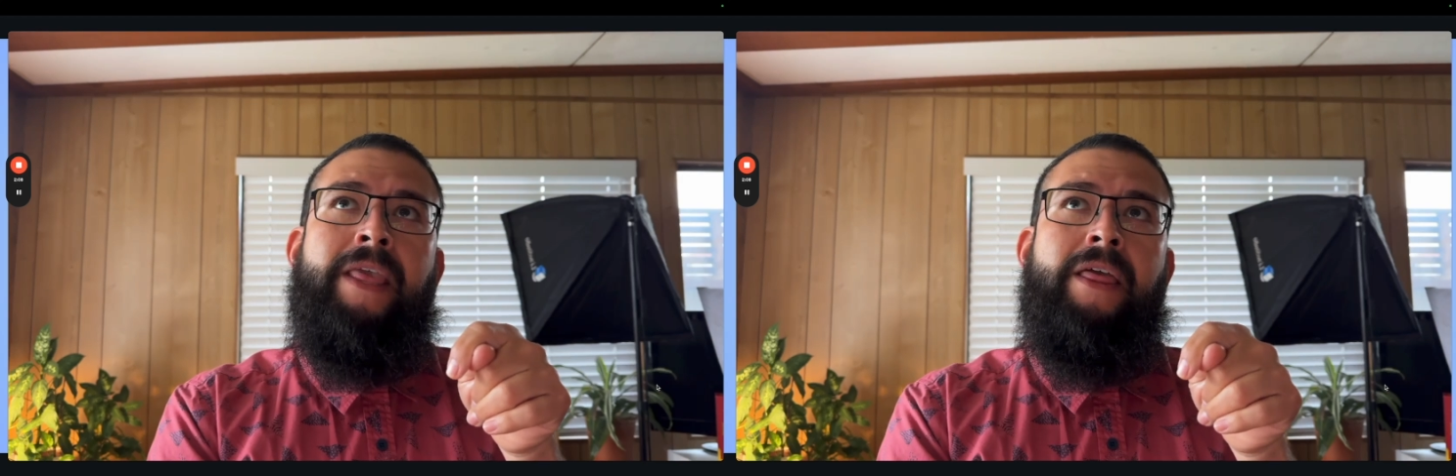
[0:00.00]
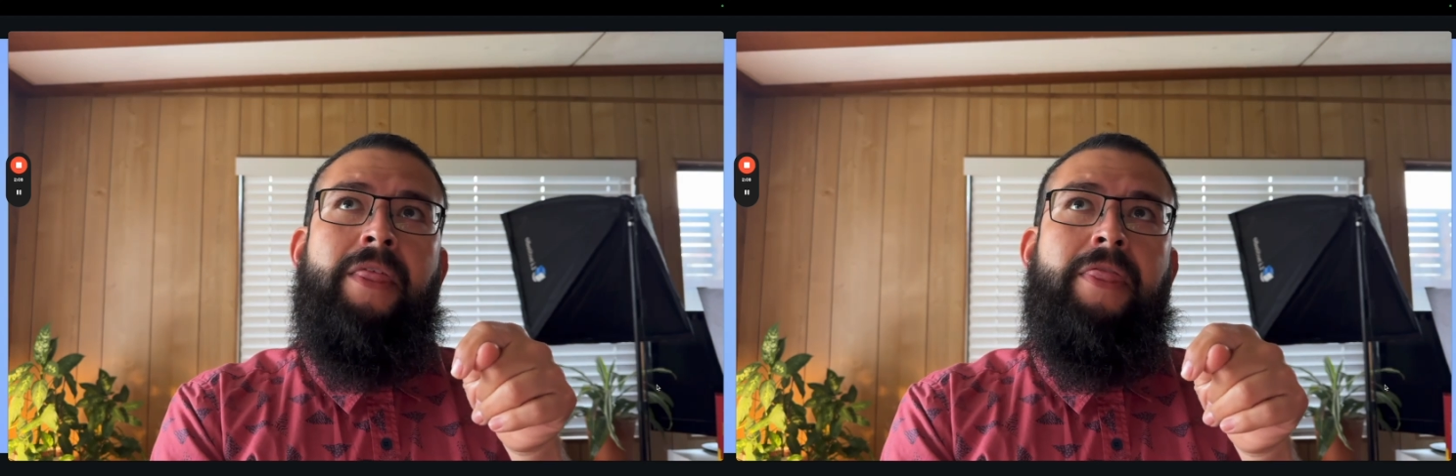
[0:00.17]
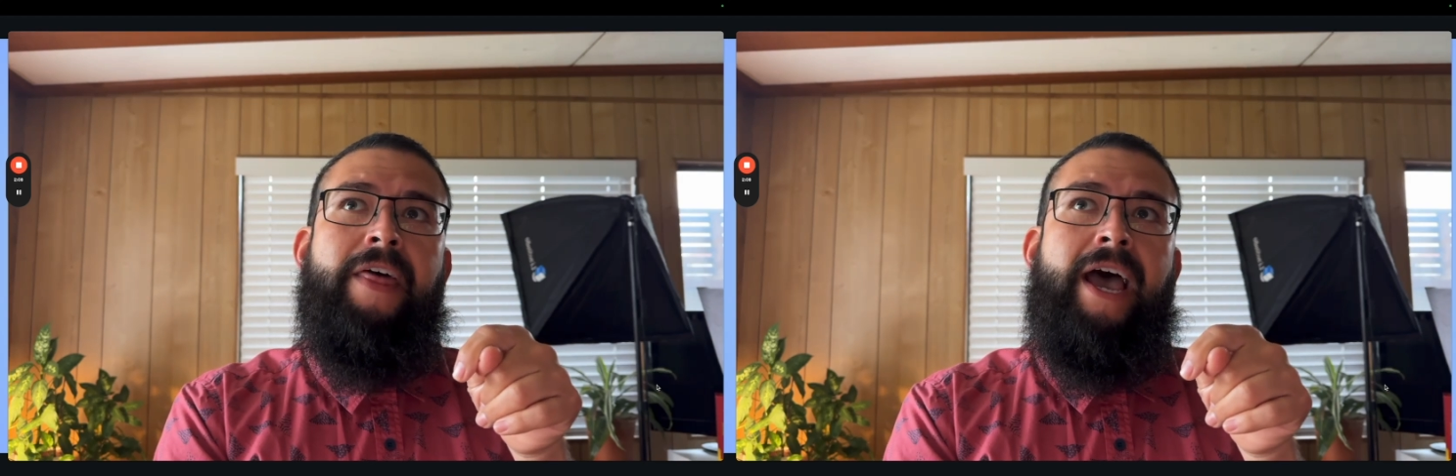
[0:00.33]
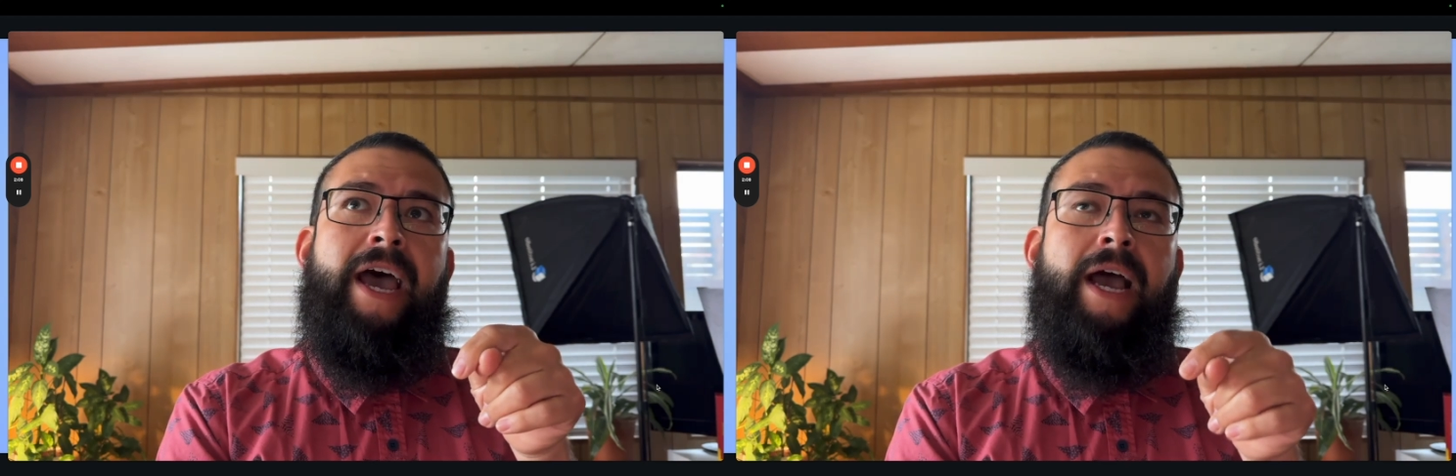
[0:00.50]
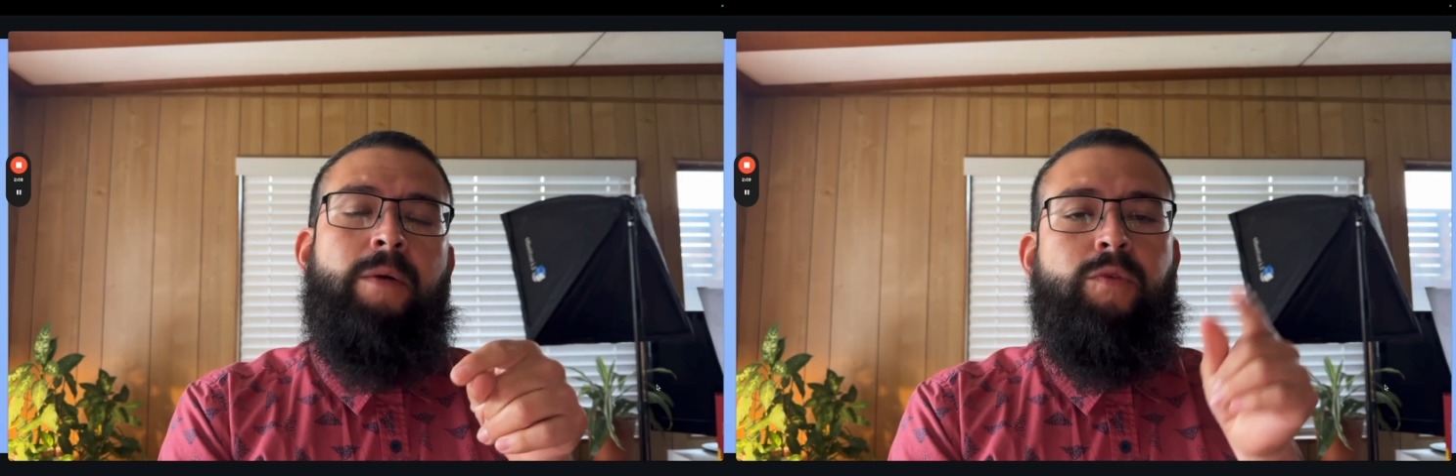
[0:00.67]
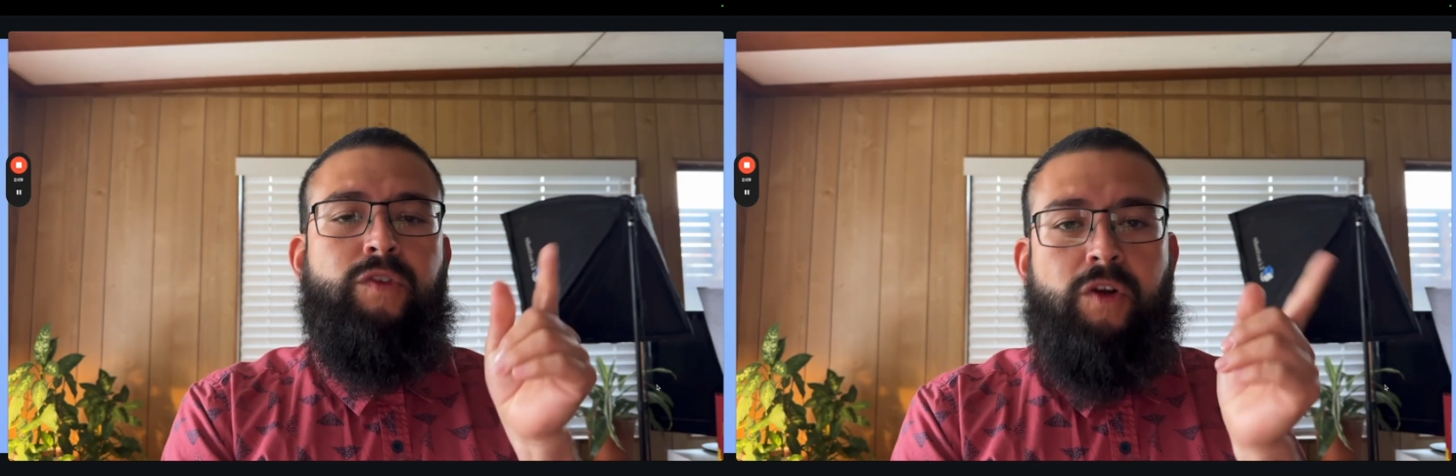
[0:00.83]
that I
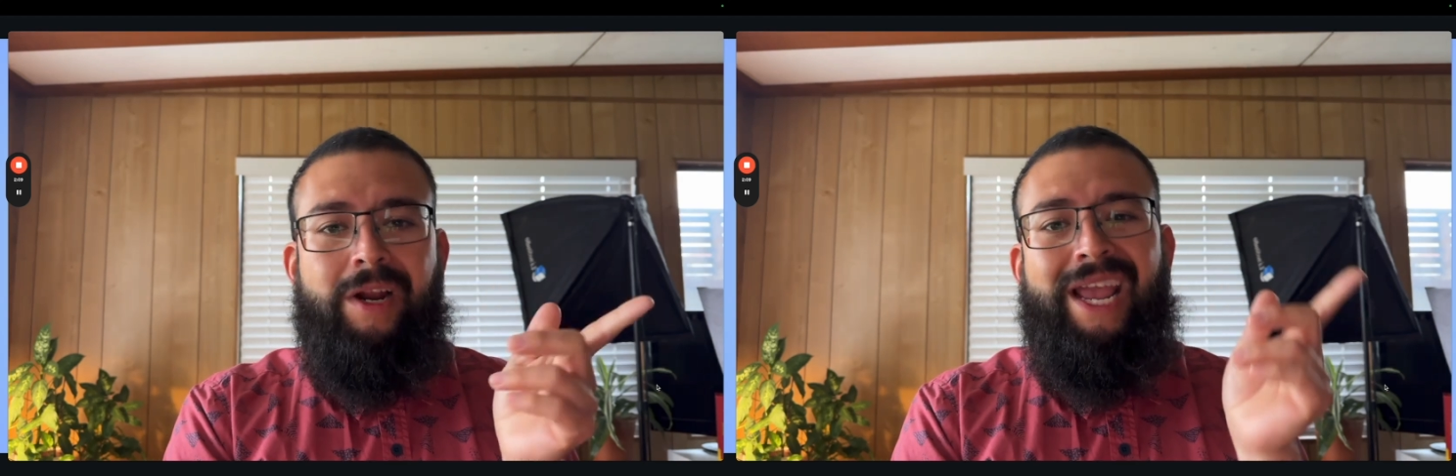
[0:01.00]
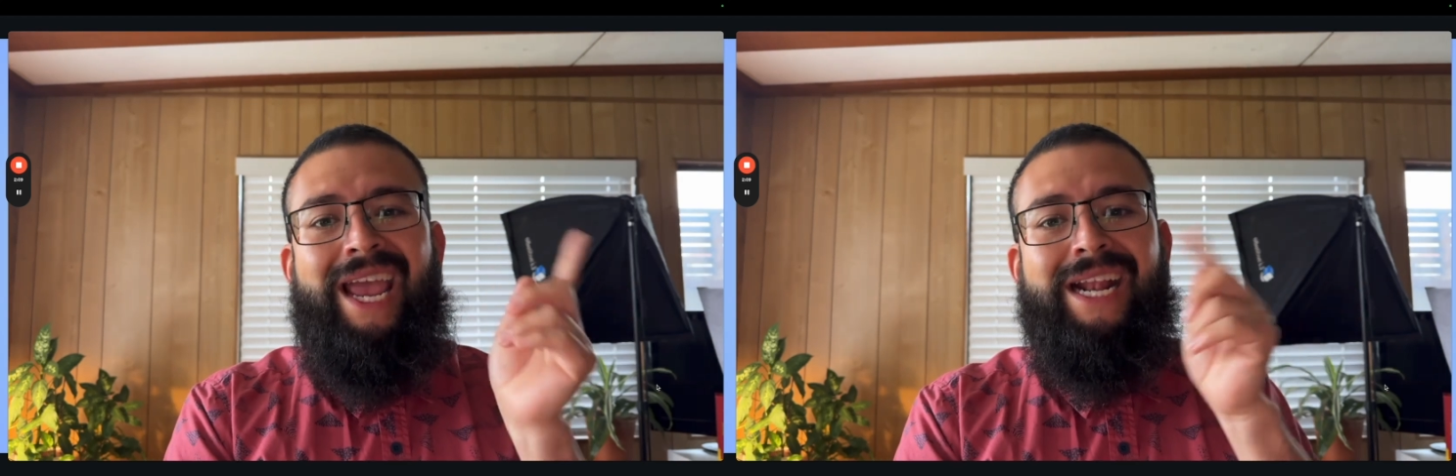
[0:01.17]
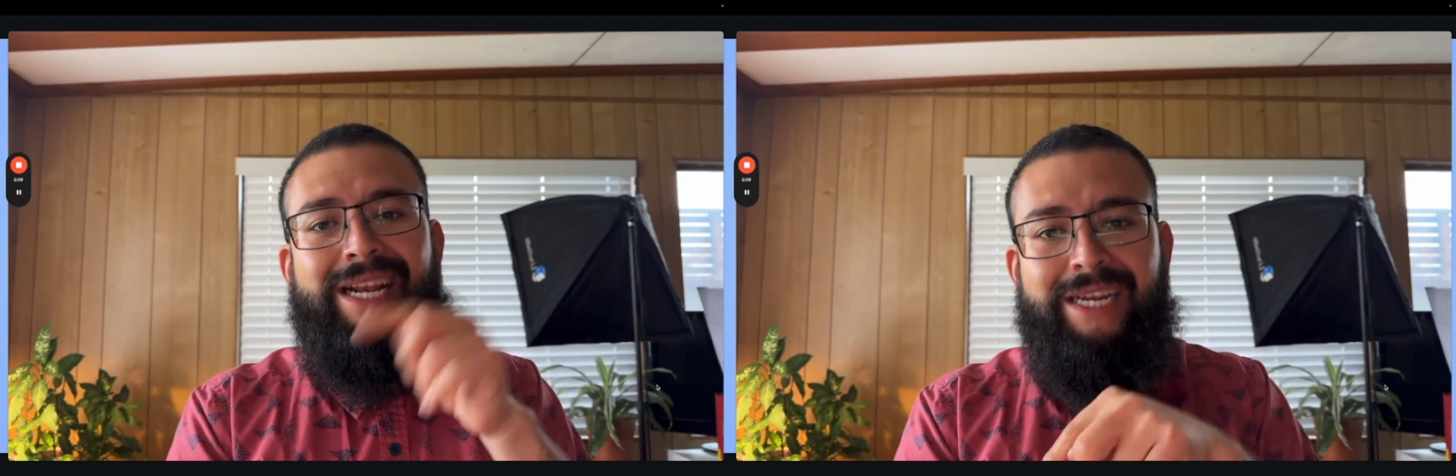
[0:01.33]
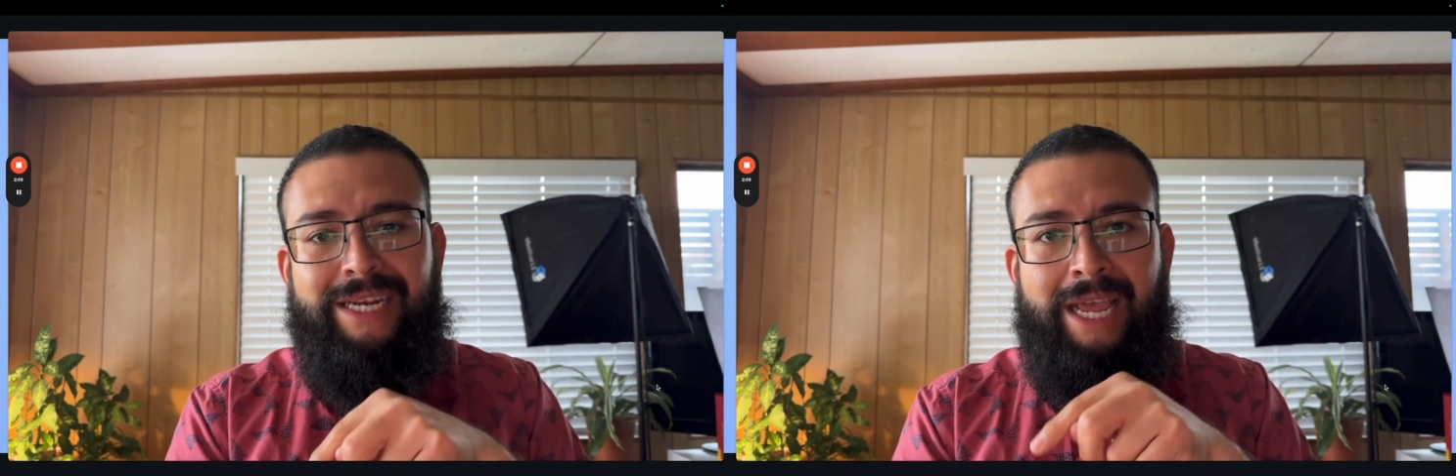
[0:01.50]
will start editing